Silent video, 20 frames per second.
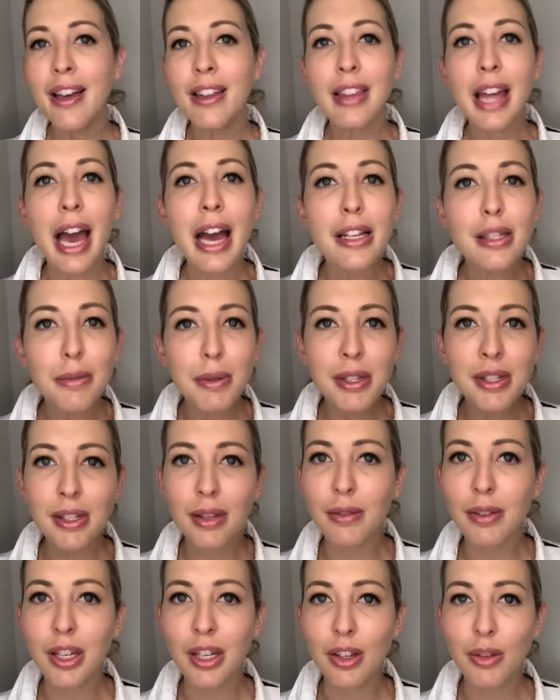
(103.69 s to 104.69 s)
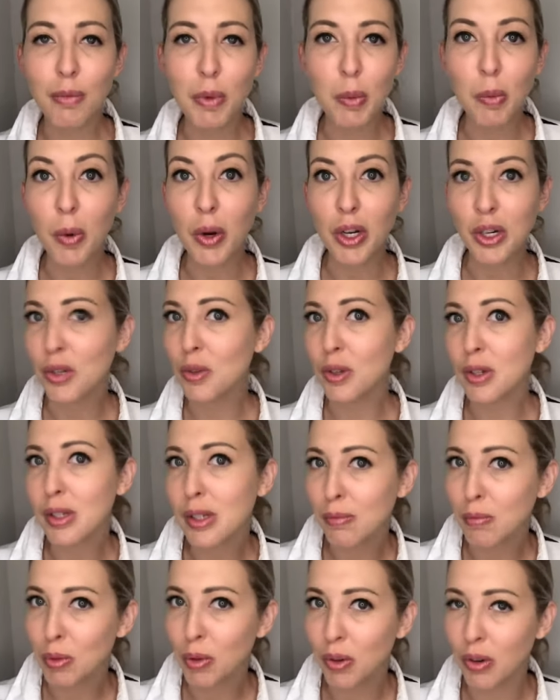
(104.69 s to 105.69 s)
there has been something you've been wanting to
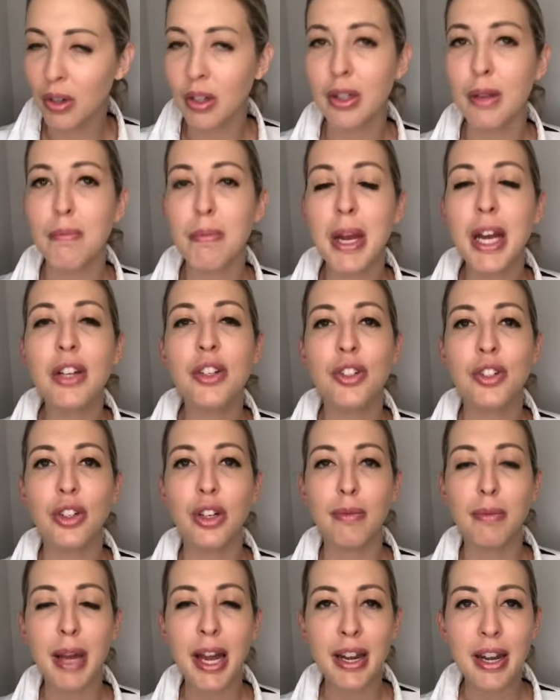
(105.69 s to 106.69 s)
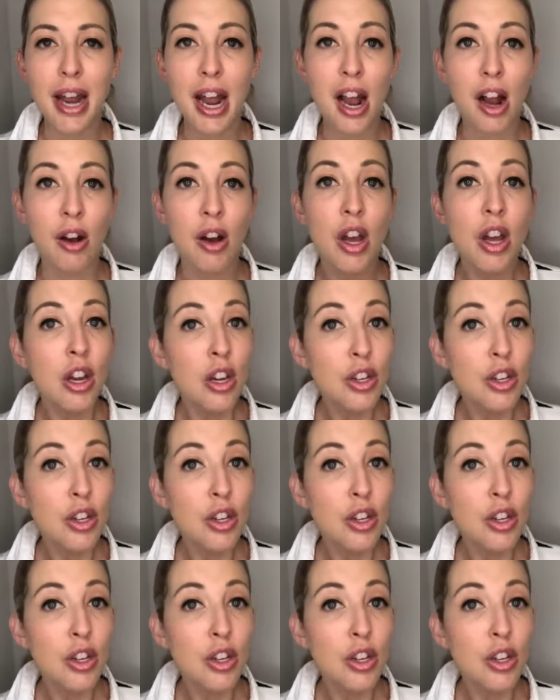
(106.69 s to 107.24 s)
explore in the bedroom and now